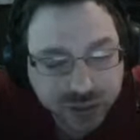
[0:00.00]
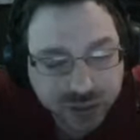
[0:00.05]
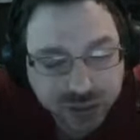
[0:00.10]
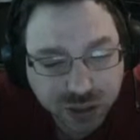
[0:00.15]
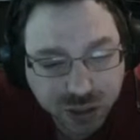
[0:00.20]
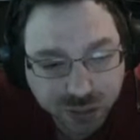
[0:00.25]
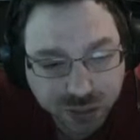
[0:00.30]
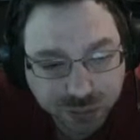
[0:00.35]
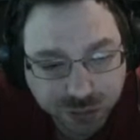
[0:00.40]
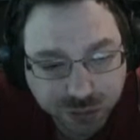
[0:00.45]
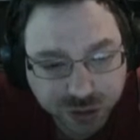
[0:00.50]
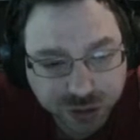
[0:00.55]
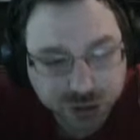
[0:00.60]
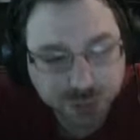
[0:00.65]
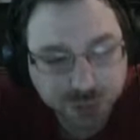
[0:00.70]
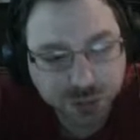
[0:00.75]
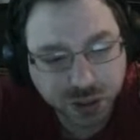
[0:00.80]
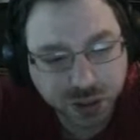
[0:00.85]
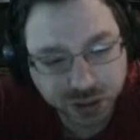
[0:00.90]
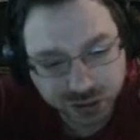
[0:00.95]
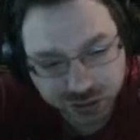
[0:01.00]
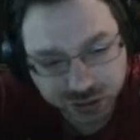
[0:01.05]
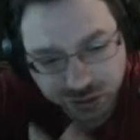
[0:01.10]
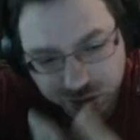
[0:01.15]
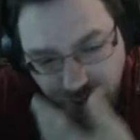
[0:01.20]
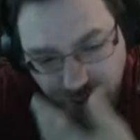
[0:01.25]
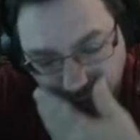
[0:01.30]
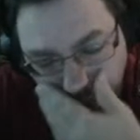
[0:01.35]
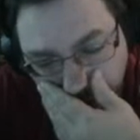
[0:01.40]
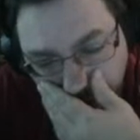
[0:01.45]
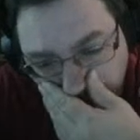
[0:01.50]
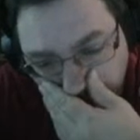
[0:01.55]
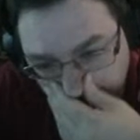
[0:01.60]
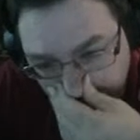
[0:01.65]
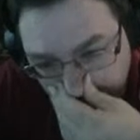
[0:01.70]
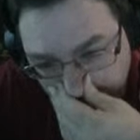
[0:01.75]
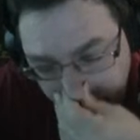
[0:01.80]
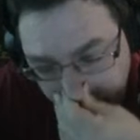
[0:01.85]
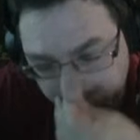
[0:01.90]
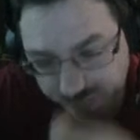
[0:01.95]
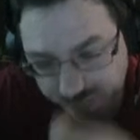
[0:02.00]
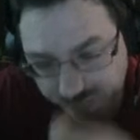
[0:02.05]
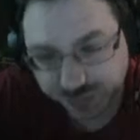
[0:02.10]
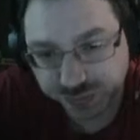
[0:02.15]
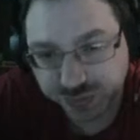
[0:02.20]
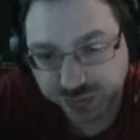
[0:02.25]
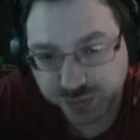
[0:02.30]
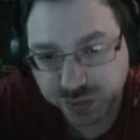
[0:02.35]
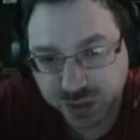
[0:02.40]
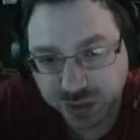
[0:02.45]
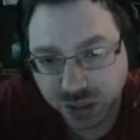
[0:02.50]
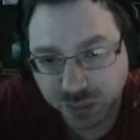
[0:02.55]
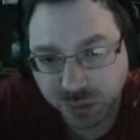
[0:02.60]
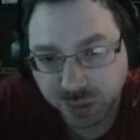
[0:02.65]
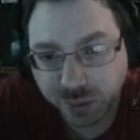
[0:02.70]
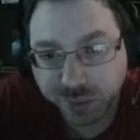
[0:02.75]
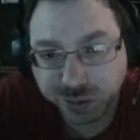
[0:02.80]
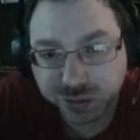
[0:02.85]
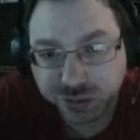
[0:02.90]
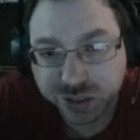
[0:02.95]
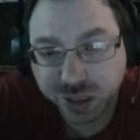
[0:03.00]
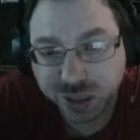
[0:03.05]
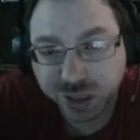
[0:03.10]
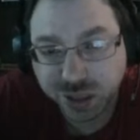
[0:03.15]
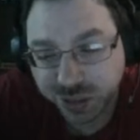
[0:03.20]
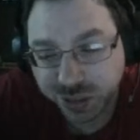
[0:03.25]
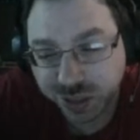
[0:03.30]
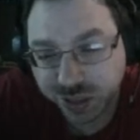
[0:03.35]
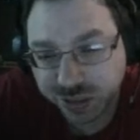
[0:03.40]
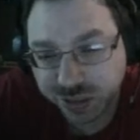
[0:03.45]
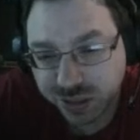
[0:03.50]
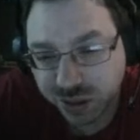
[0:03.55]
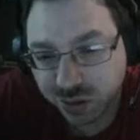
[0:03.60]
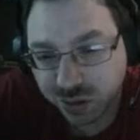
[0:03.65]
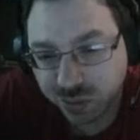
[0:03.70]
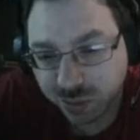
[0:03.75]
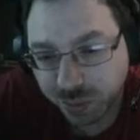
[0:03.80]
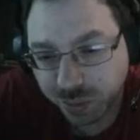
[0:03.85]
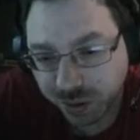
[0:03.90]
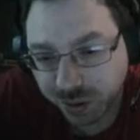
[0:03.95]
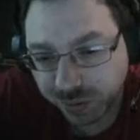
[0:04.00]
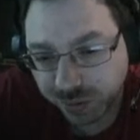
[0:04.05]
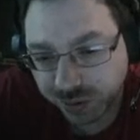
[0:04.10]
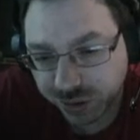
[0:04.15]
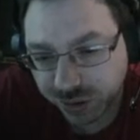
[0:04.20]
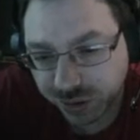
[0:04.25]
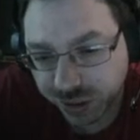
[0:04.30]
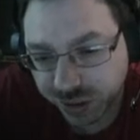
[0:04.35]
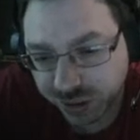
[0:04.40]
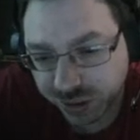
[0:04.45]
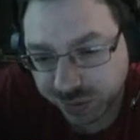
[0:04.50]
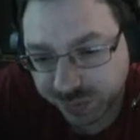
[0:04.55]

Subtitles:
time for this place, because I remember it. I remember some things. I don't remember everything.